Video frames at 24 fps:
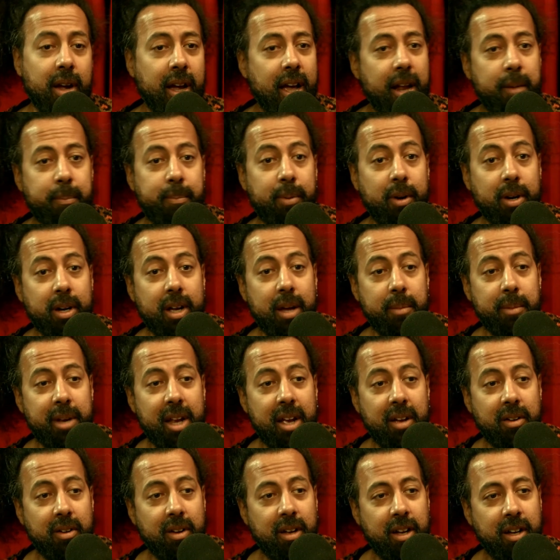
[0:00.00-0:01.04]
I got a book coming
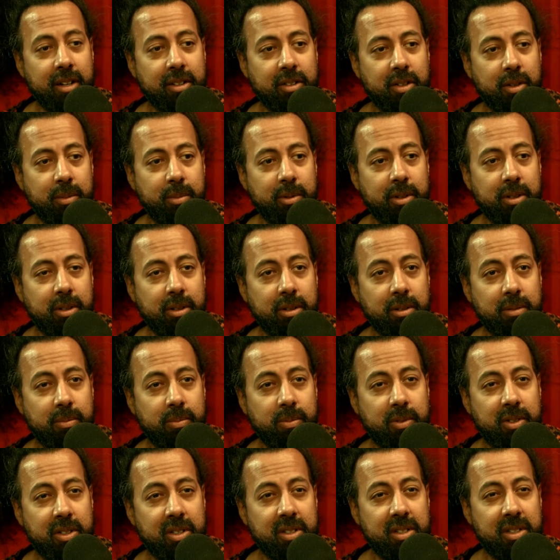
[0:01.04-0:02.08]
out October
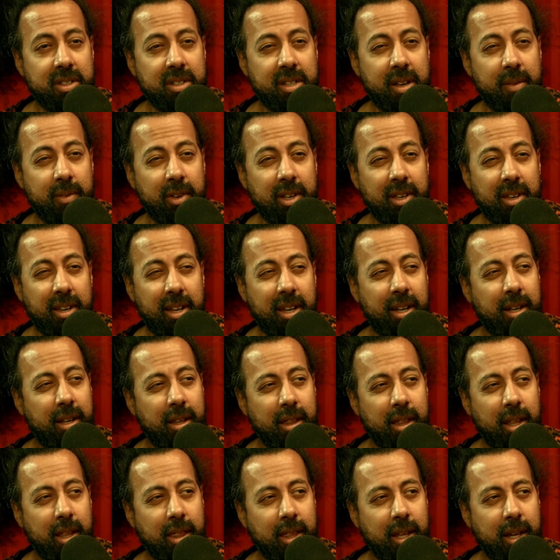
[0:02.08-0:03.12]

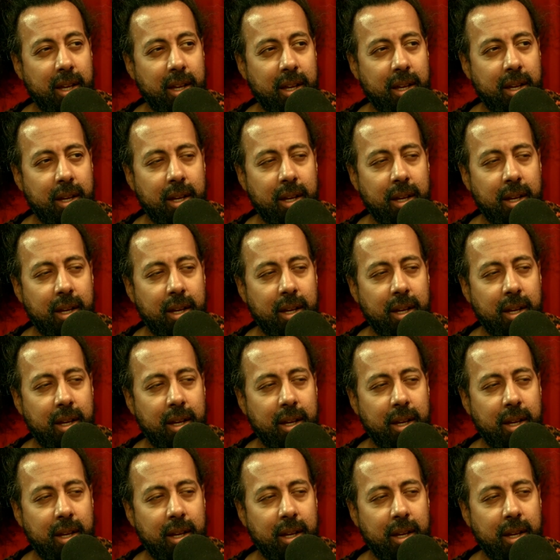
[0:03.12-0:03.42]
17th, I think.